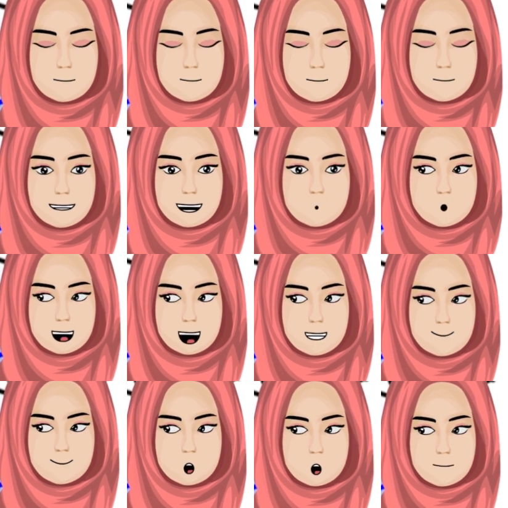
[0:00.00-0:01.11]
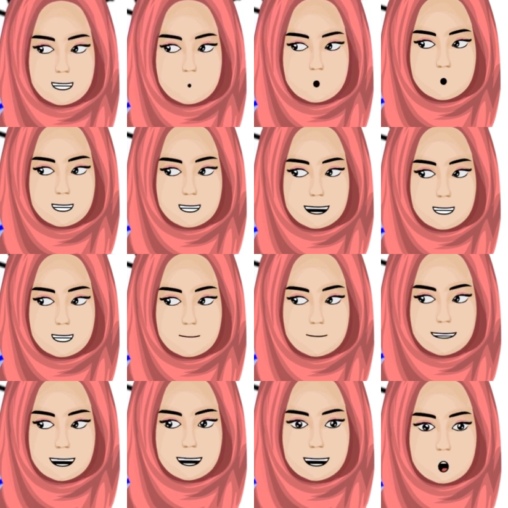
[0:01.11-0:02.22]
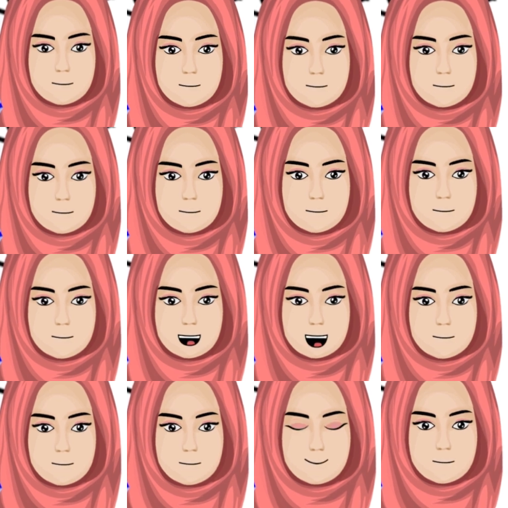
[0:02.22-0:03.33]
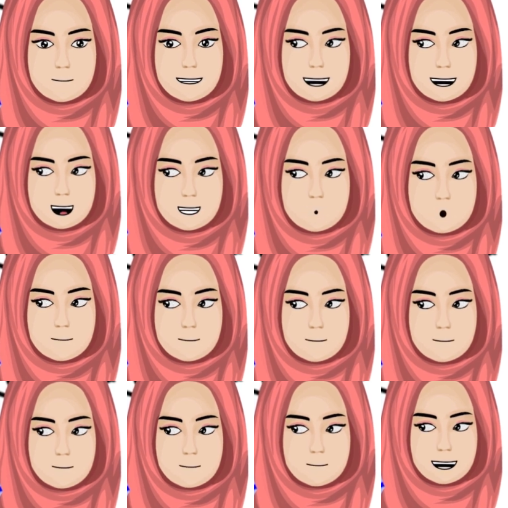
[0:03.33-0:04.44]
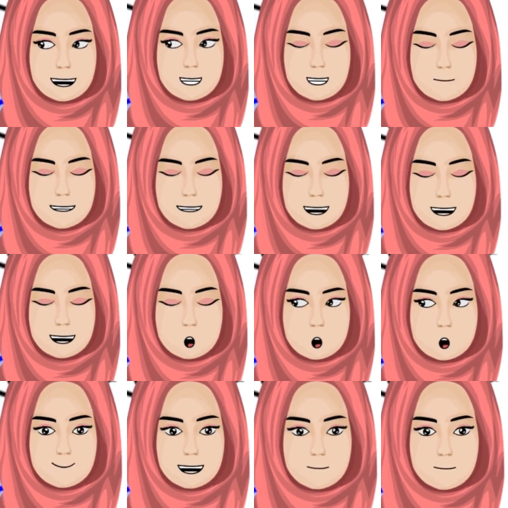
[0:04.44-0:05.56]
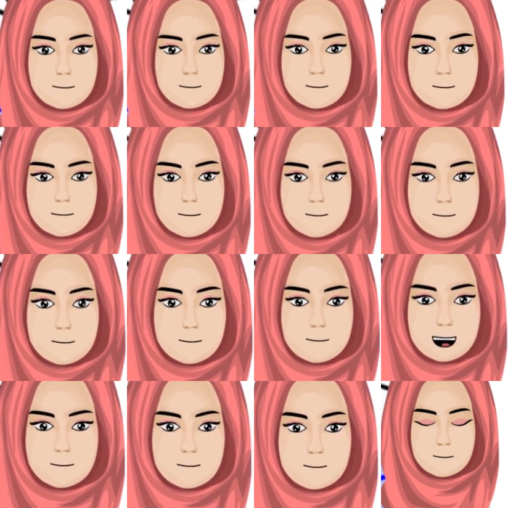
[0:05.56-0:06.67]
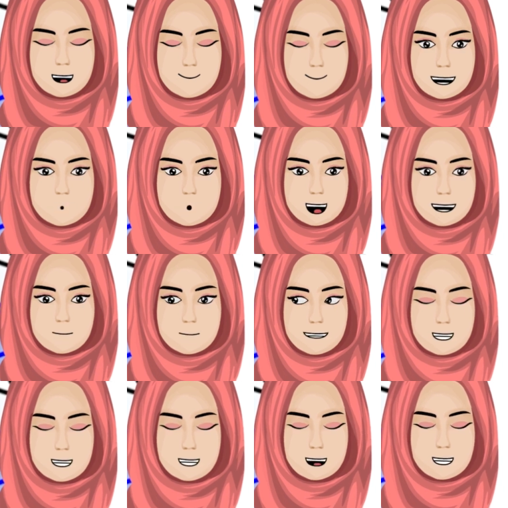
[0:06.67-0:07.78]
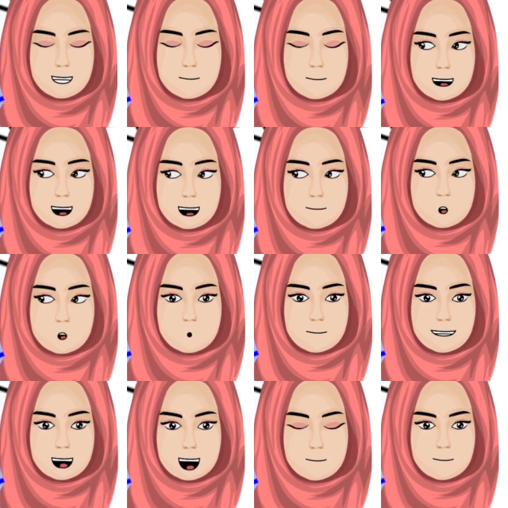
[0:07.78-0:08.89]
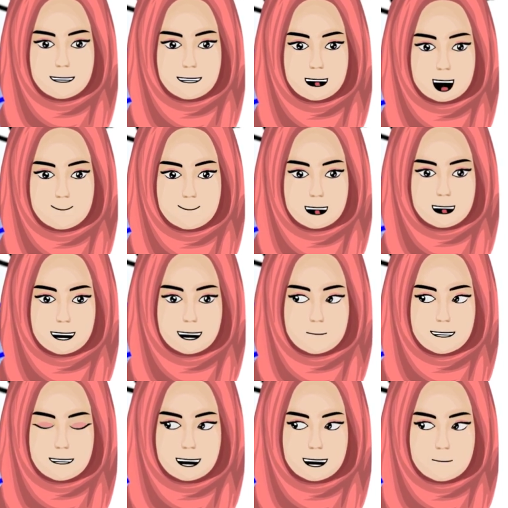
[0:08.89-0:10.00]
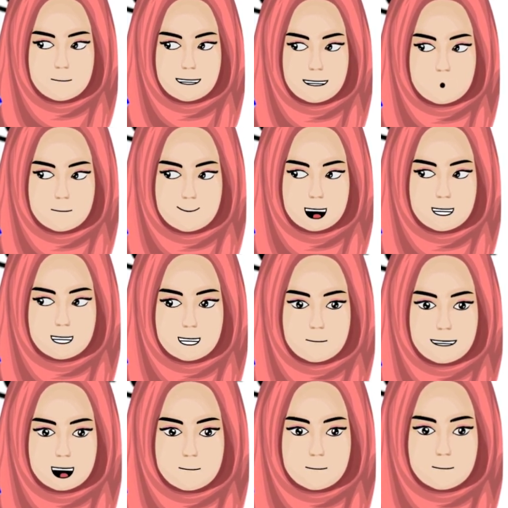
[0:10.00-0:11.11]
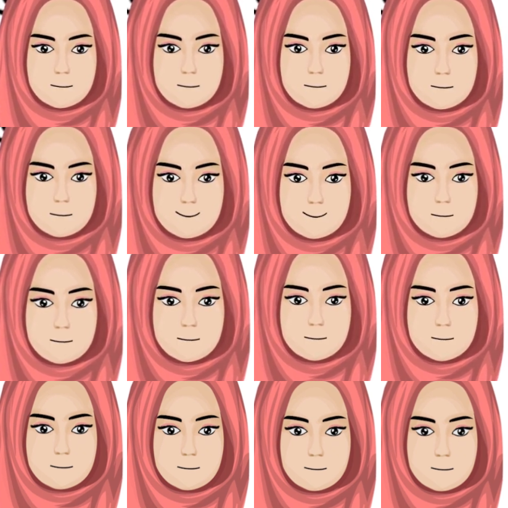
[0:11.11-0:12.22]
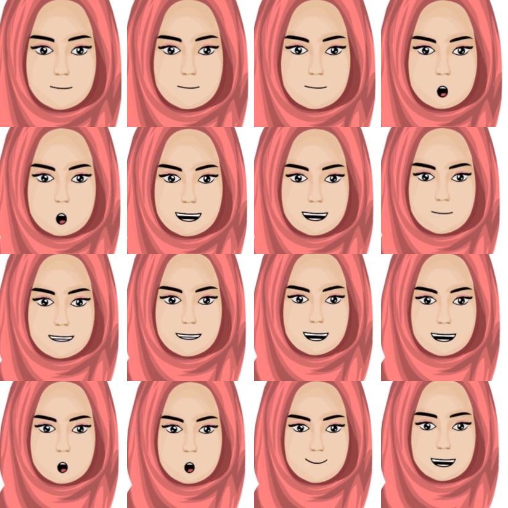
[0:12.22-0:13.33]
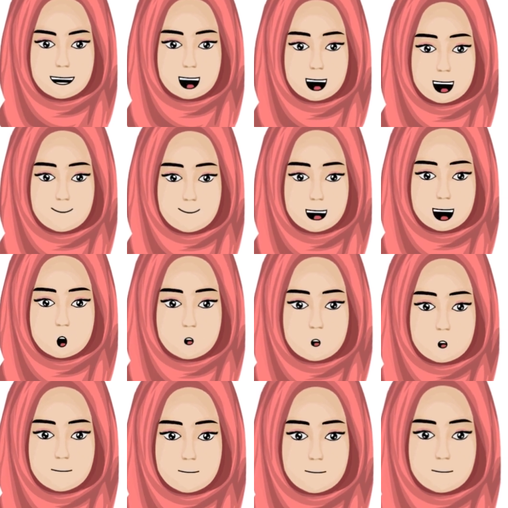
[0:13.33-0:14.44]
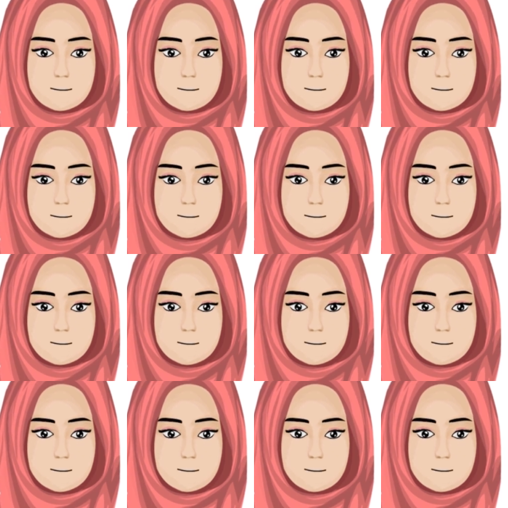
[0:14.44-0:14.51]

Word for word: the sphenoid bone is little posterior, right? Posterior to, you know, this area, this. So to visualize it will be difficult from this side. So I am going to switch to another side. Okay, so here we have our